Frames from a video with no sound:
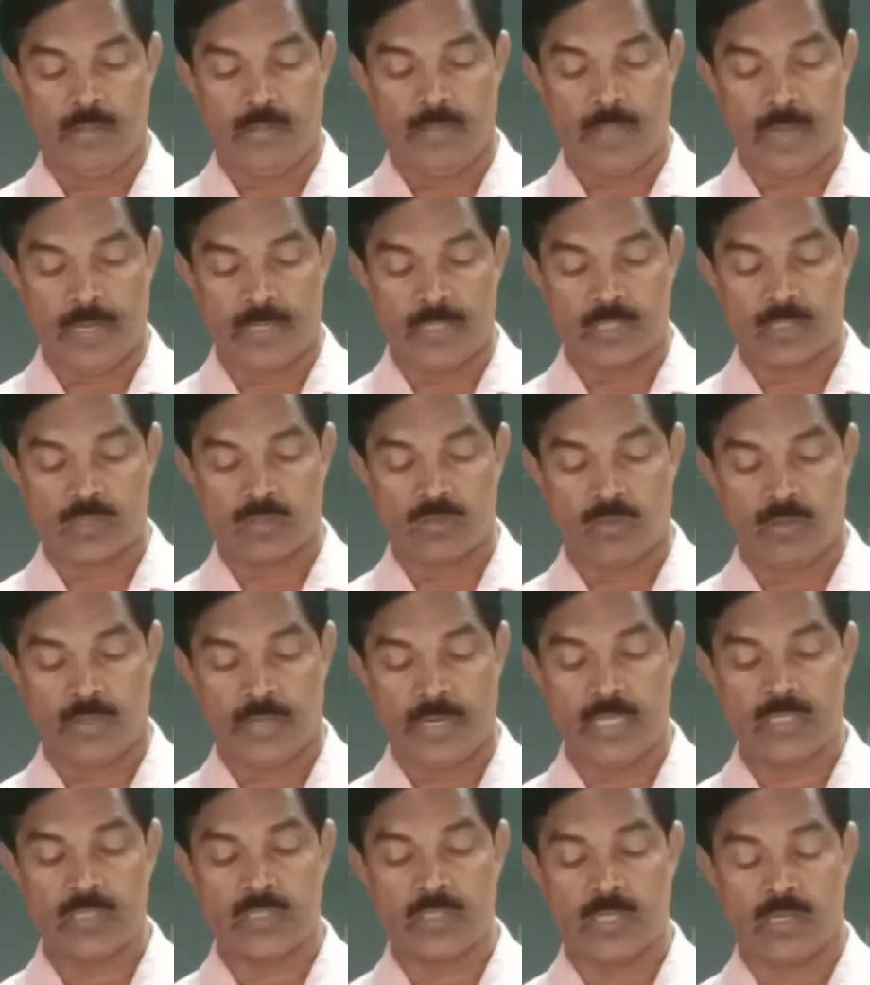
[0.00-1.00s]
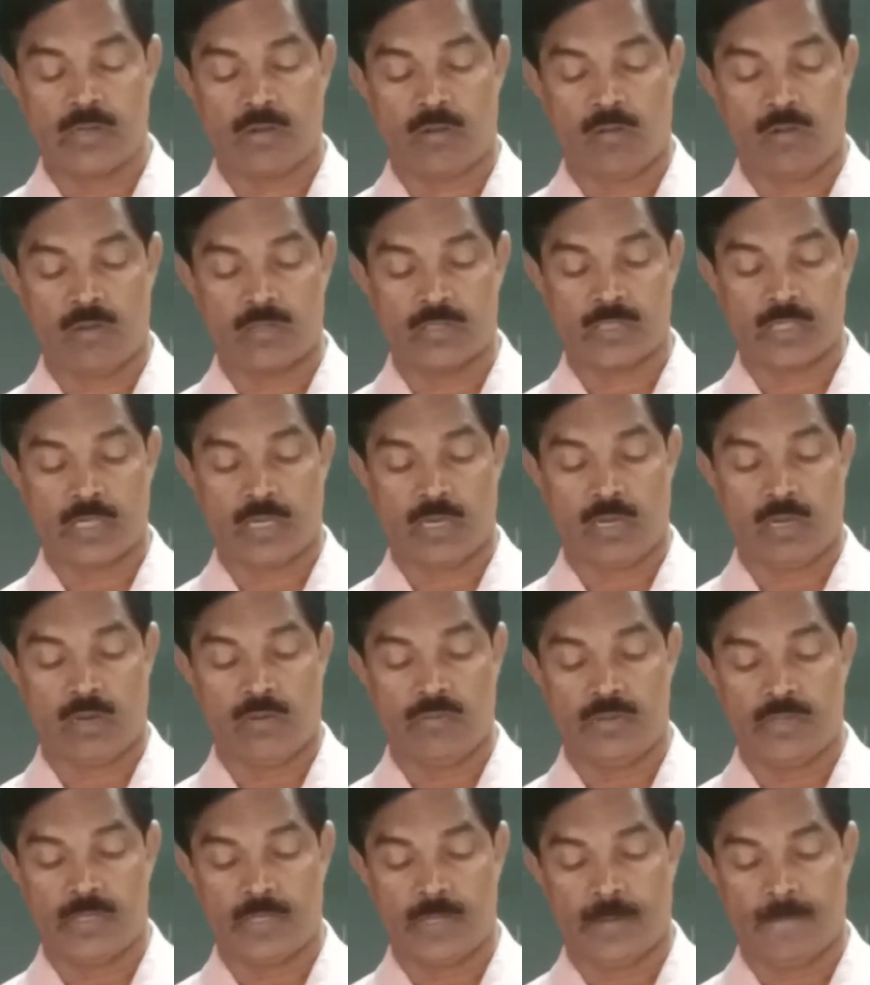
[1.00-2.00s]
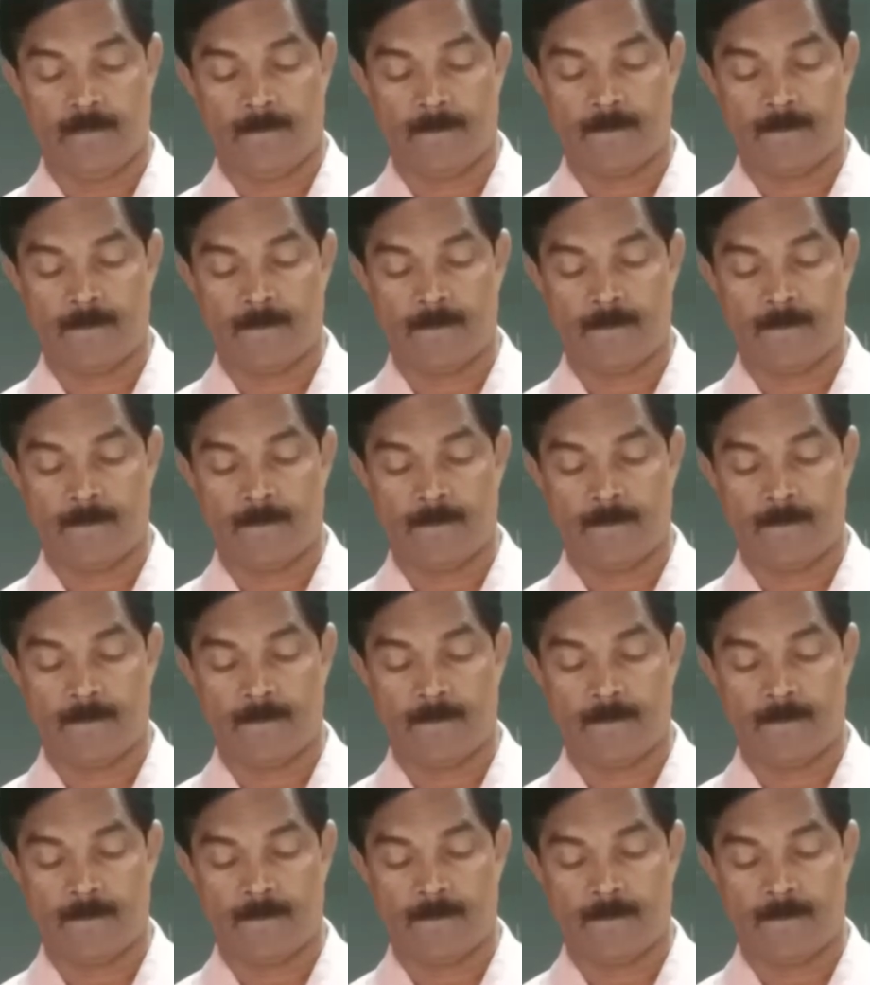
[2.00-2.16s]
that is known as here cost accounting.